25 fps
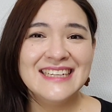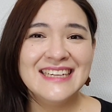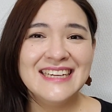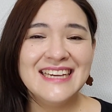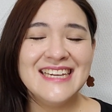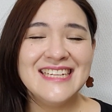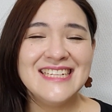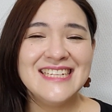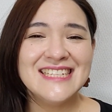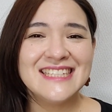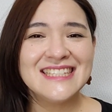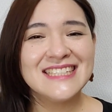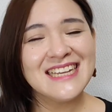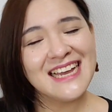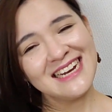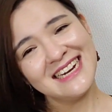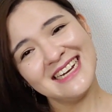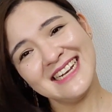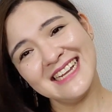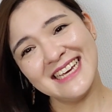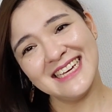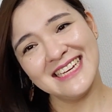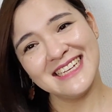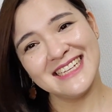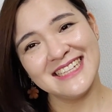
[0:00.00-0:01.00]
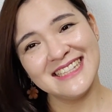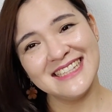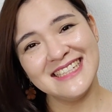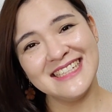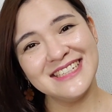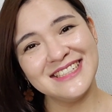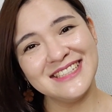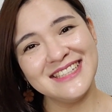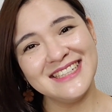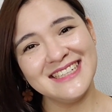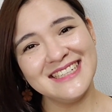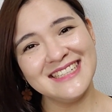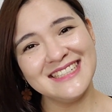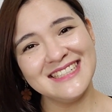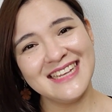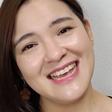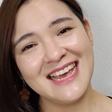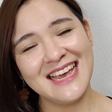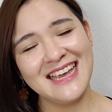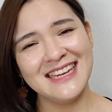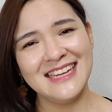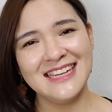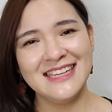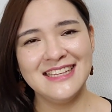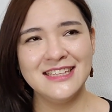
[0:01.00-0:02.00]
He just kind of like tilted his
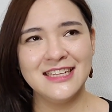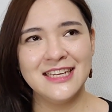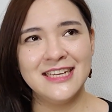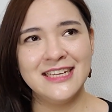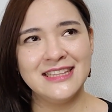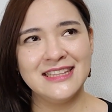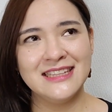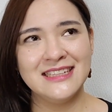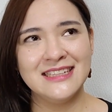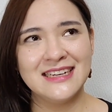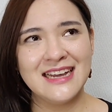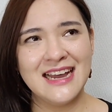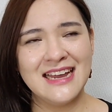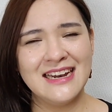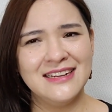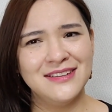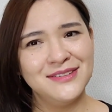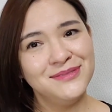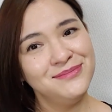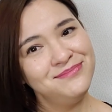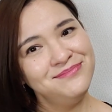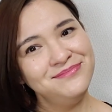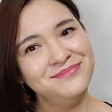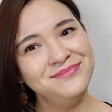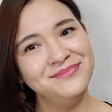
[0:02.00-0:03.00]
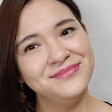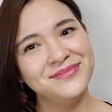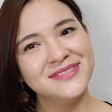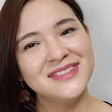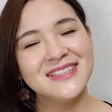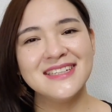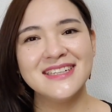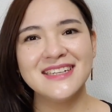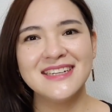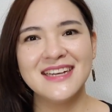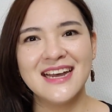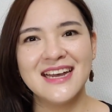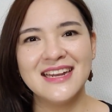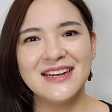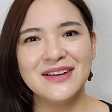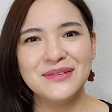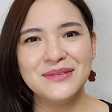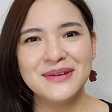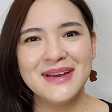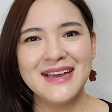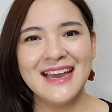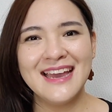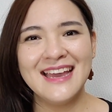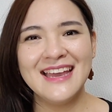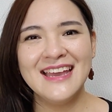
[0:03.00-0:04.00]
head in like the kind of
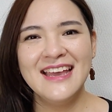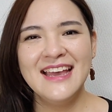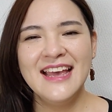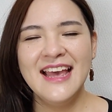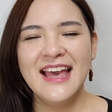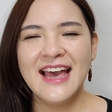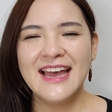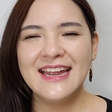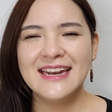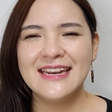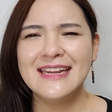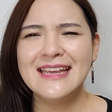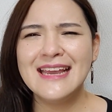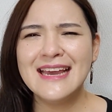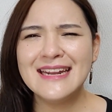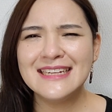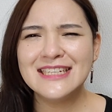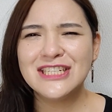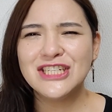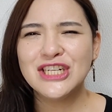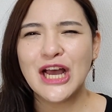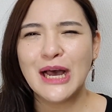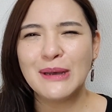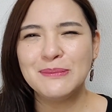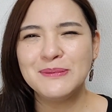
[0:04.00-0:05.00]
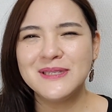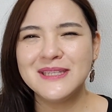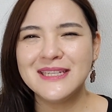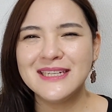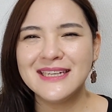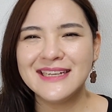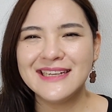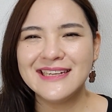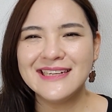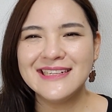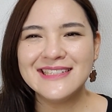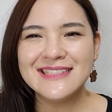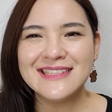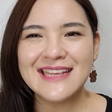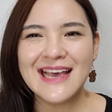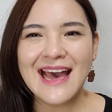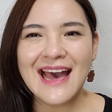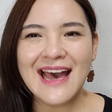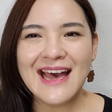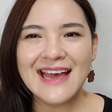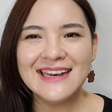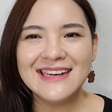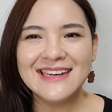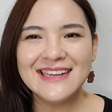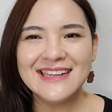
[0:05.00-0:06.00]
way. And he had a chopstick in his
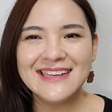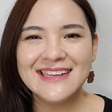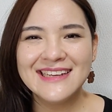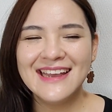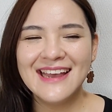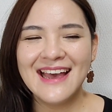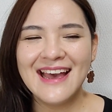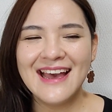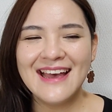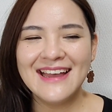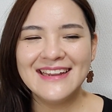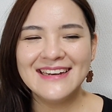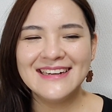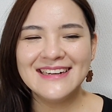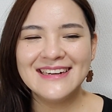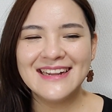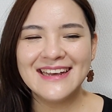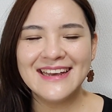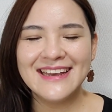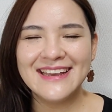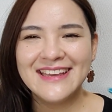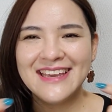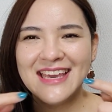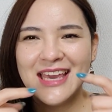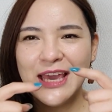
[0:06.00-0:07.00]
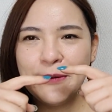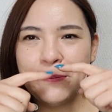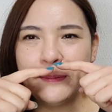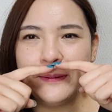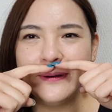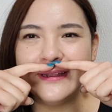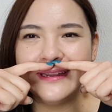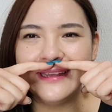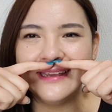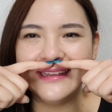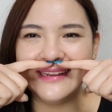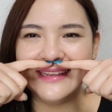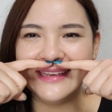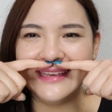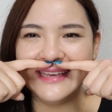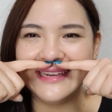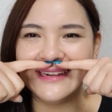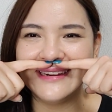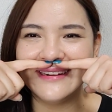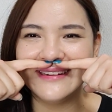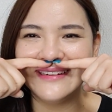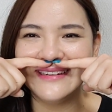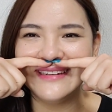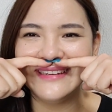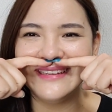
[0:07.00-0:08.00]
hand. And like he put it
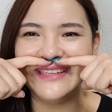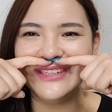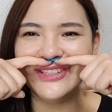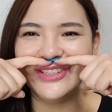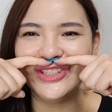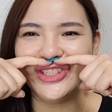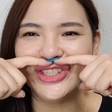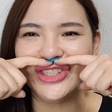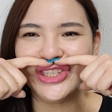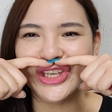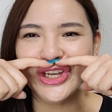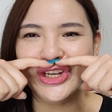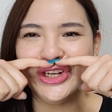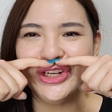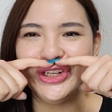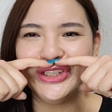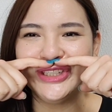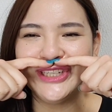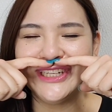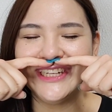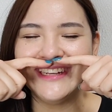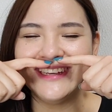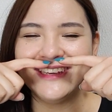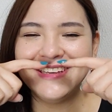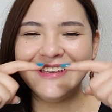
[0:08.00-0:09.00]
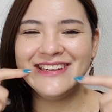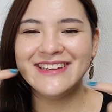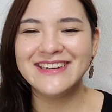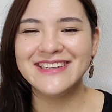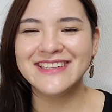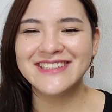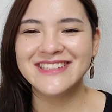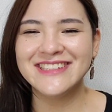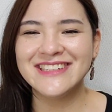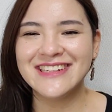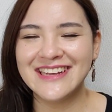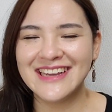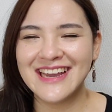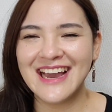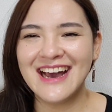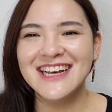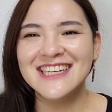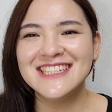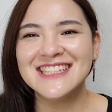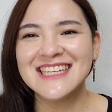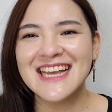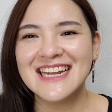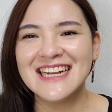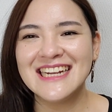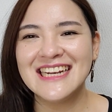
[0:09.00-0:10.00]
here and he was just like holding it here. So like I
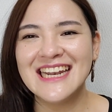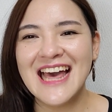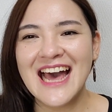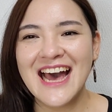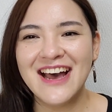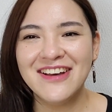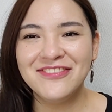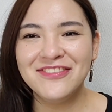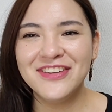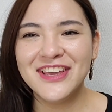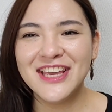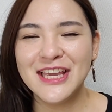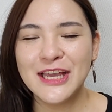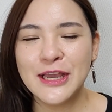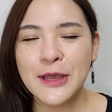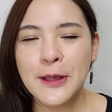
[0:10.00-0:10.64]
was kind of laughing.